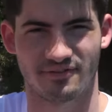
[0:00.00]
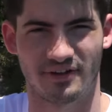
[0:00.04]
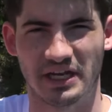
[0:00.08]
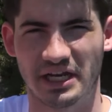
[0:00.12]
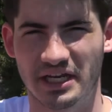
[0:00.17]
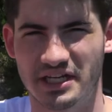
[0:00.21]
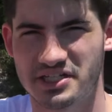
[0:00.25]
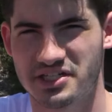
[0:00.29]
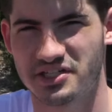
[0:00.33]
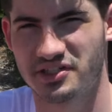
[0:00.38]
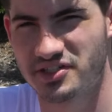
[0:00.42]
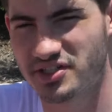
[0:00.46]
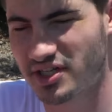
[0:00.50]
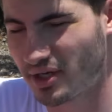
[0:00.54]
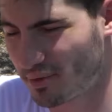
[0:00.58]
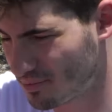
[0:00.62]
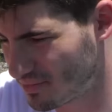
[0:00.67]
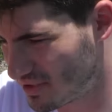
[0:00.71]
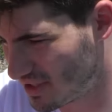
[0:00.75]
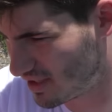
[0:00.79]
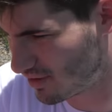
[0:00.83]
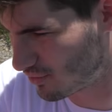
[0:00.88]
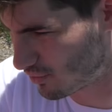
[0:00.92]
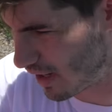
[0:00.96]
Venice or
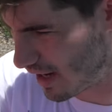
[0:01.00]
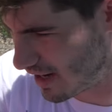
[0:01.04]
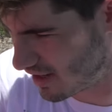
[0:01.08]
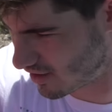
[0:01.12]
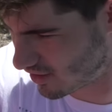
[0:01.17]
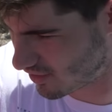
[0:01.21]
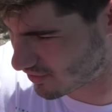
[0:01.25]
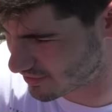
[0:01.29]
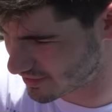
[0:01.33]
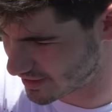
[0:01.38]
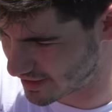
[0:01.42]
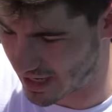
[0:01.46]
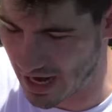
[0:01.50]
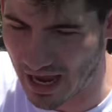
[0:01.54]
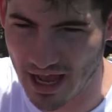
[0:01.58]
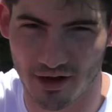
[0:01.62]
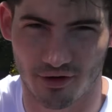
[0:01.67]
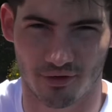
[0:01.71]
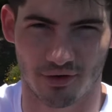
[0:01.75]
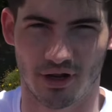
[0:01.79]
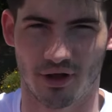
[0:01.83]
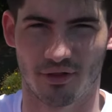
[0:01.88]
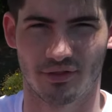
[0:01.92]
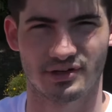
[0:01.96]
something, write it on there. I
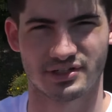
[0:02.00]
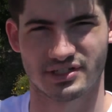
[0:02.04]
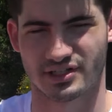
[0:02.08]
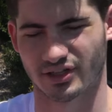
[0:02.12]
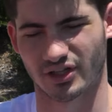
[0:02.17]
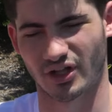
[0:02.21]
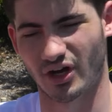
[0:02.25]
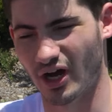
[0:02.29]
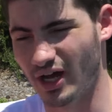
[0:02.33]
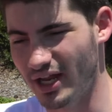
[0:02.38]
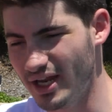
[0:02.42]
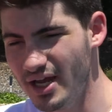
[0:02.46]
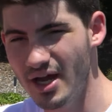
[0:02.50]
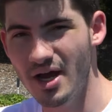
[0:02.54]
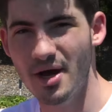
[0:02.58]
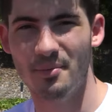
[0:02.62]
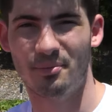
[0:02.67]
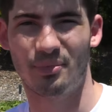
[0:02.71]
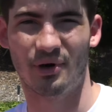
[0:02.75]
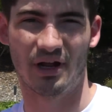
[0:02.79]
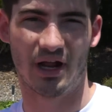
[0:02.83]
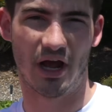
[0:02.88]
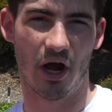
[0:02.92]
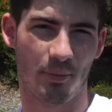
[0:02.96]
don't know, there's a lot.
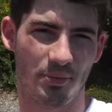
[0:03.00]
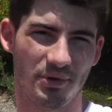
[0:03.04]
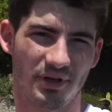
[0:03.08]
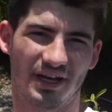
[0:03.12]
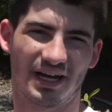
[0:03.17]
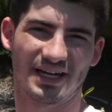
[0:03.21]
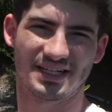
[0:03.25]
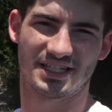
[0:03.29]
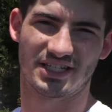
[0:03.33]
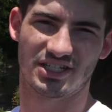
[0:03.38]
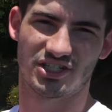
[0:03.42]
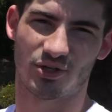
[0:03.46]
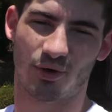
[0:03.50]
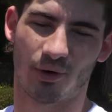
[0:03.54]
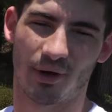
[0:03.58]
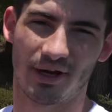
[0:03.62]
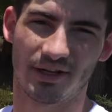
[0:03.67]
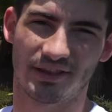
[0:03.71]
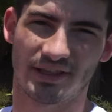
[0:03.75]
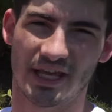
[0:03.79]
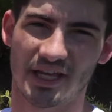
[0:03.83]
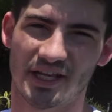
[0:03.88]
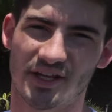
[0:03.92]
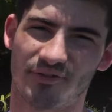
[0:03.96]
But I hope you guys
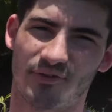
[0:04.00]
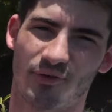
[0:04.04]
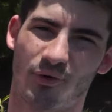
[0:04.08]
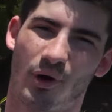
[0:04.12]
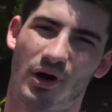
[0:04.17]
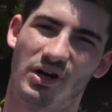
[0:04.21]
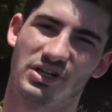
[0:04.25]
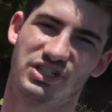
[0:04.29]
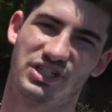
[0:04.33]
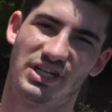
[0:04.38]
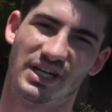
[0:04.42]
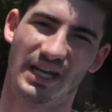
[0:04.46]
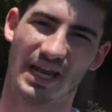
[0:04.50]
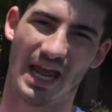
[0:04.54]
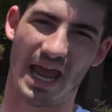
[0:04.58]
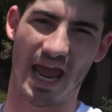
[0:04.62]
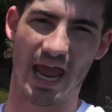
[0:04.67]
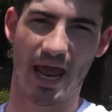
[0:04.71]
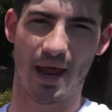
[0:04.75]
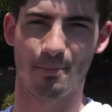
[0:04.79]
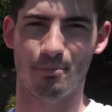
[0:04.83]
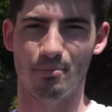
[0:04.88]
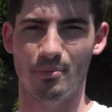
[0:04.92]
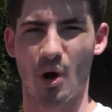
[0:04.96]
enjoyed. Thank you for watching,
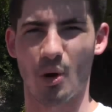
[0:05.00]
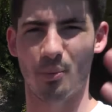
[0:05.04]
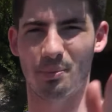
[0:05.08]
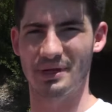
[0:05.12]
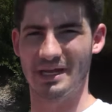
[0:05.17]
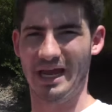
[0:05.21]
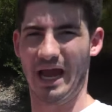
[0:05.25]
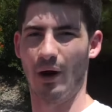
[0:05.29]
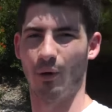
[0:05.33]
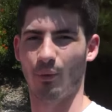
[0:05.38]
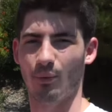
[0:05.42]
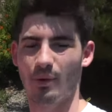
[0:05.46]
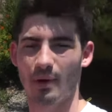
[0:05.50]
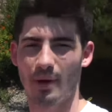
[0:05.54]
and Mopi out.